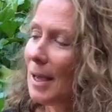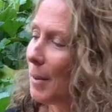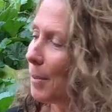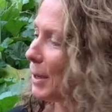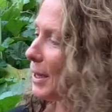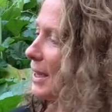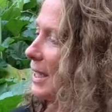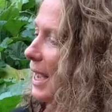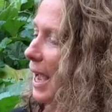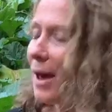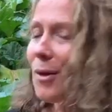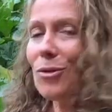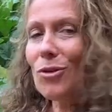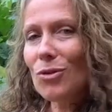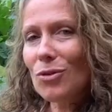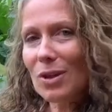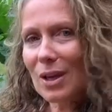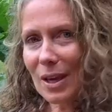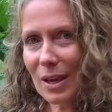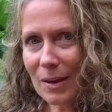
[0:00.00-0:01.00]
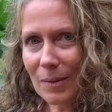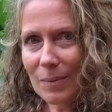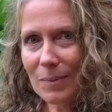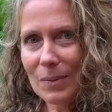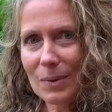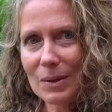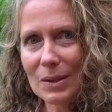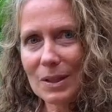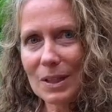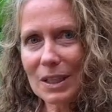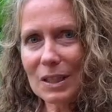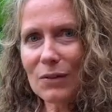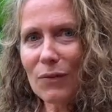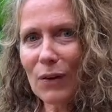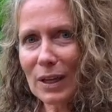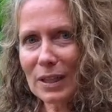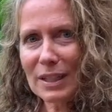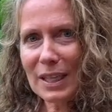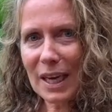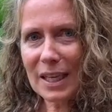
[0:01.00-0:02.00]
But the other thing that's
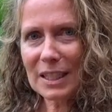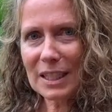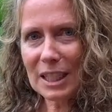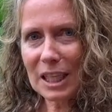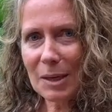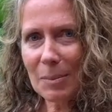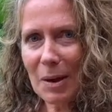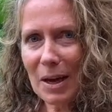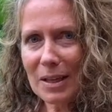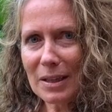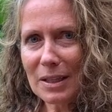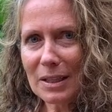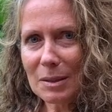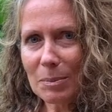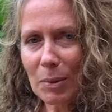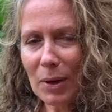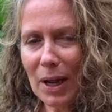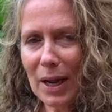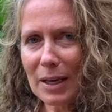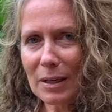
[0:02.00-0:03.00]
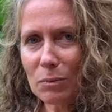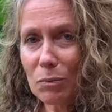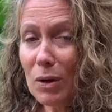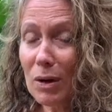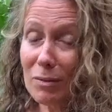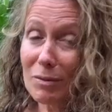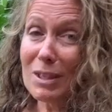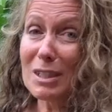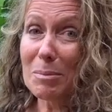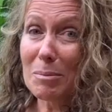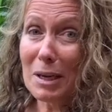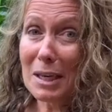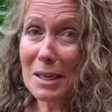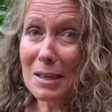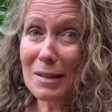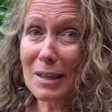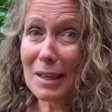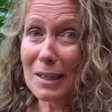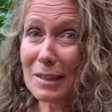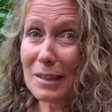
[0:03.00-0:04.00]
fantastic about this plant, well, there's many
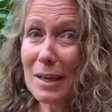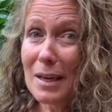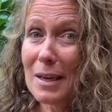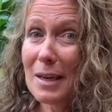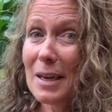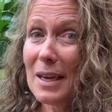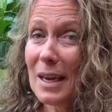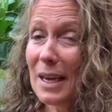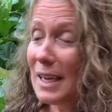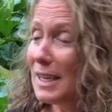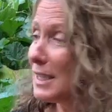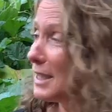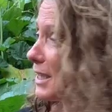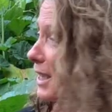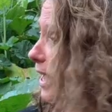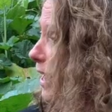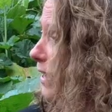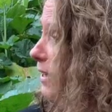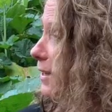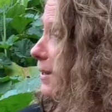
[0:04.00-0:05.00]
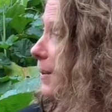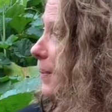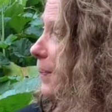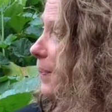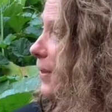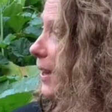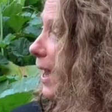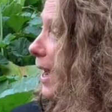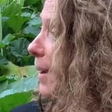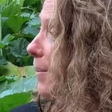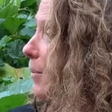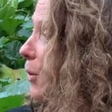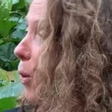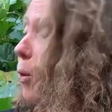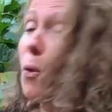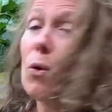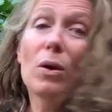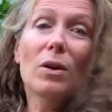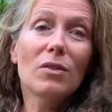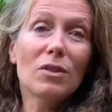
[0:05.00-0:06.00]
things, is that
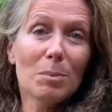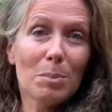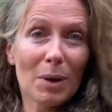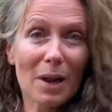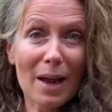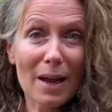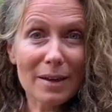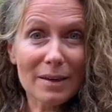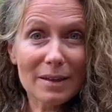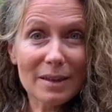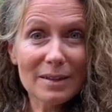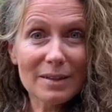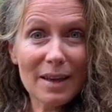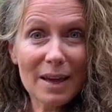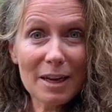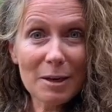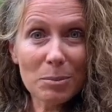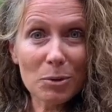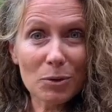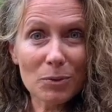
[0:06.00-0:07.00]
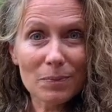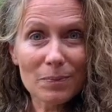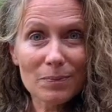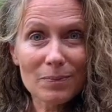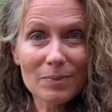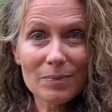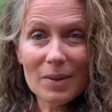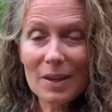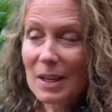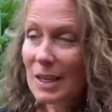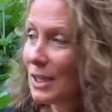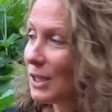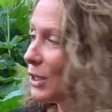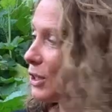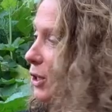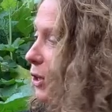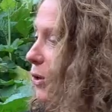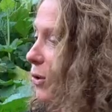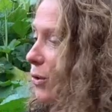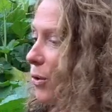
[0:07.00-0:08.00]
all of the plant is edible.
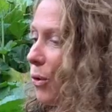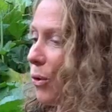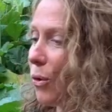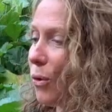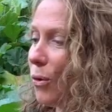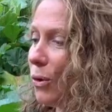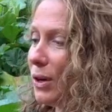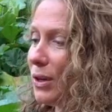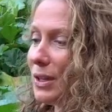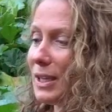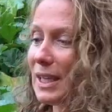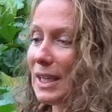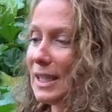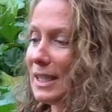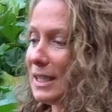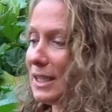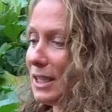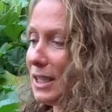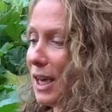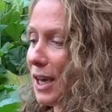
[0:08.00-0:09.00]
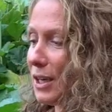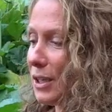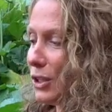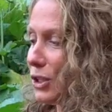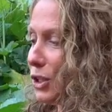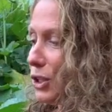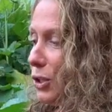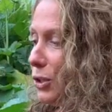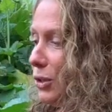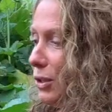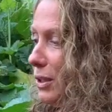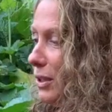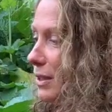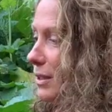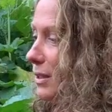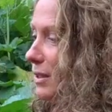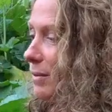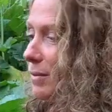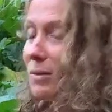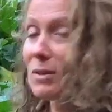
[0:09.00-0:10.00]
So all of these young
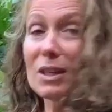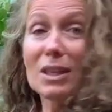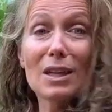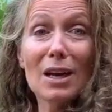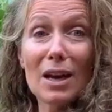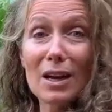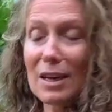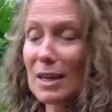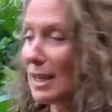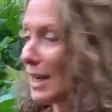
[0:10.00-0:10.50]
shoots, the young